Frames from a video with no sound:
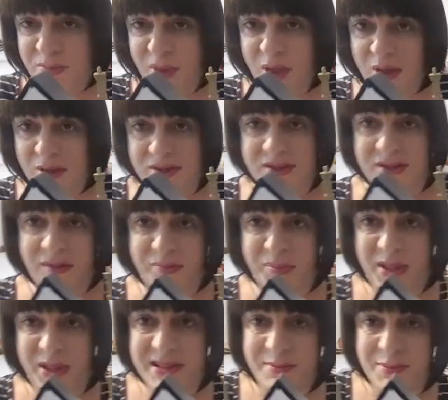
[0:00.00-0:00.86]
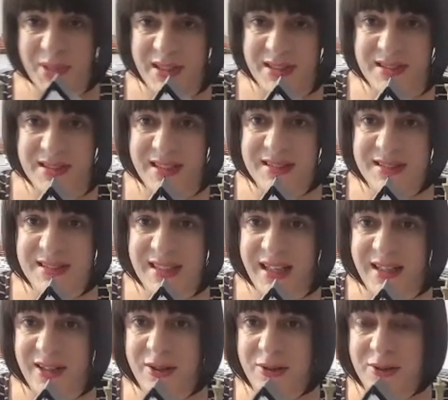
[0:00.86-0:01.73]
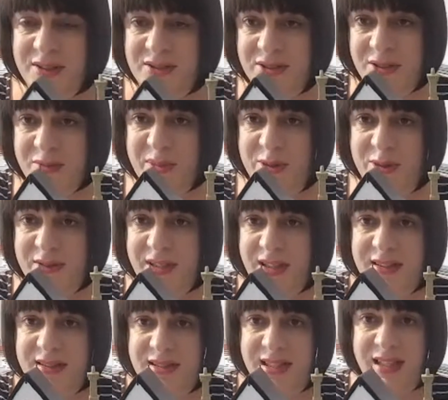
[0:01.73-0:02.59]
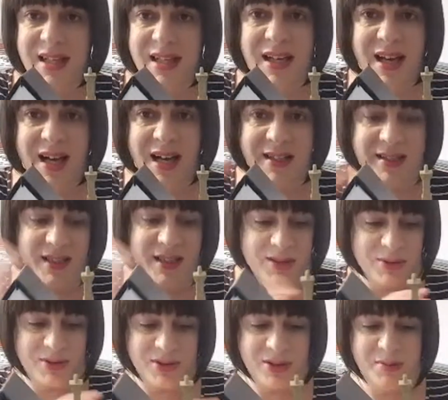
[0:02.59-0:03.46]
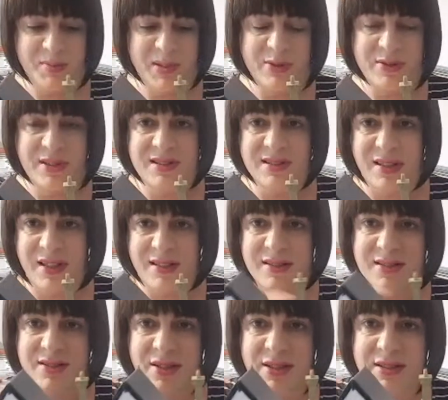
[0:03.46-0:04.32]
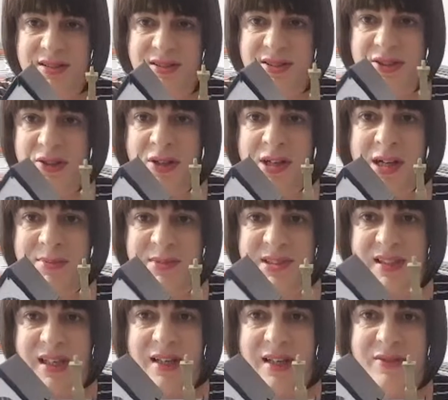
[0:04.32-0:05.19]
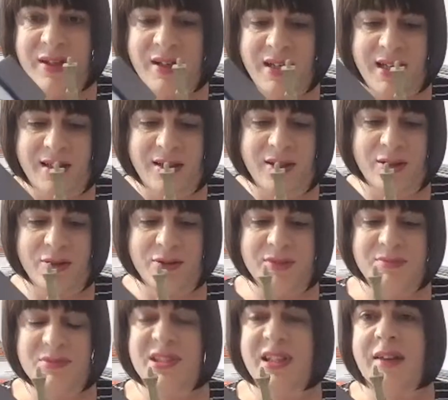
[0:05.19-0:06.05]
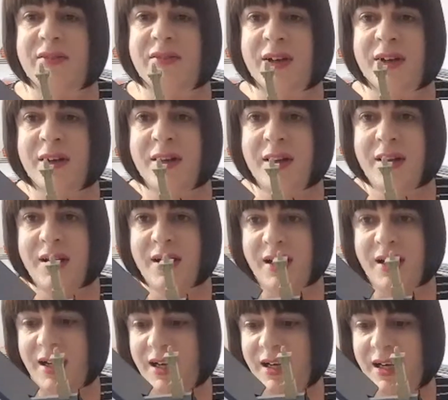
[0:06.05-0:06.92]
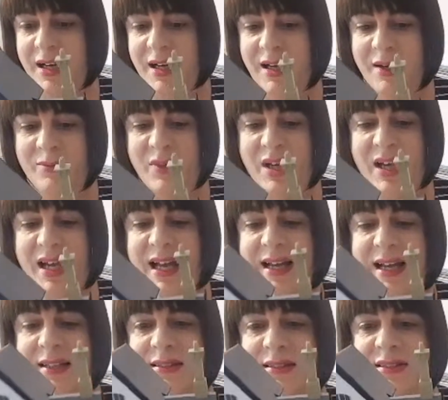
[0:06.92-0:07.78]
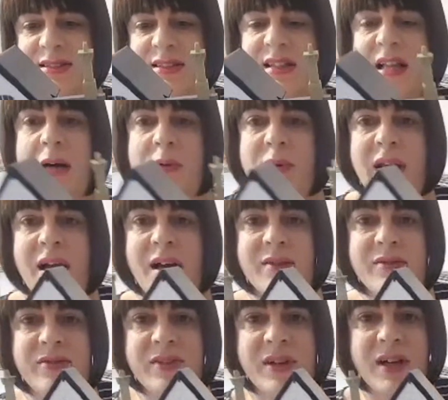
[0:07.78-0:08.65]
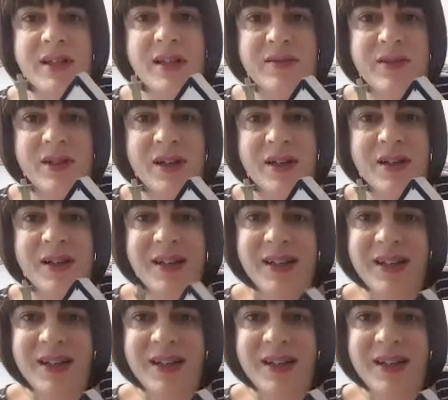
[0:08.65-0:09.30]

box of bits and pieces, including 2 buildings, and these were 2 buildings that I decided to knock up together and glued them together, and now we have another